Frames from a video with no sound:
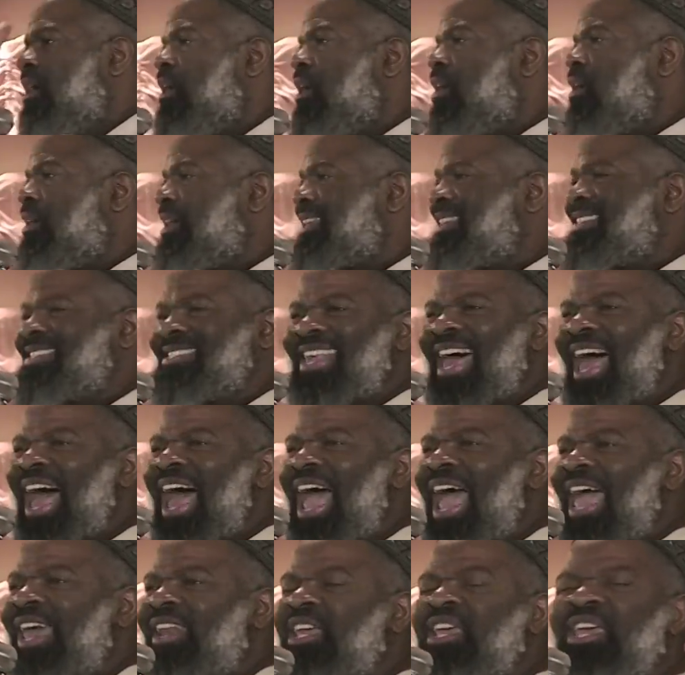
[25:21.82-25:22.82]
on his
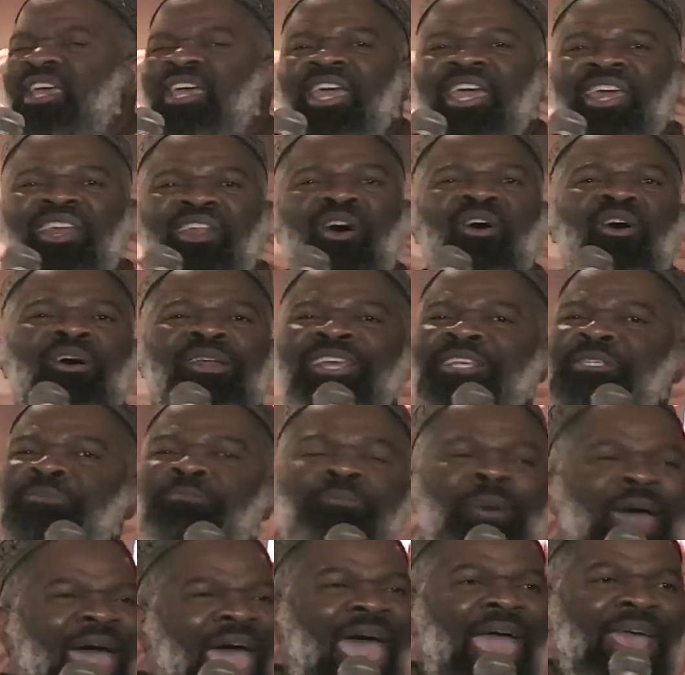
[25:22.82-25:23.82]
side, and on his
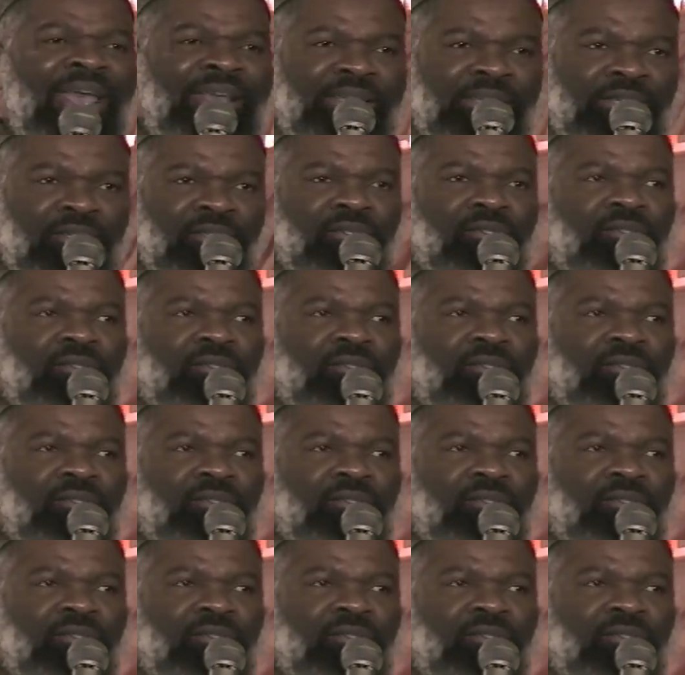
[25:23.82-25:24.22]
back.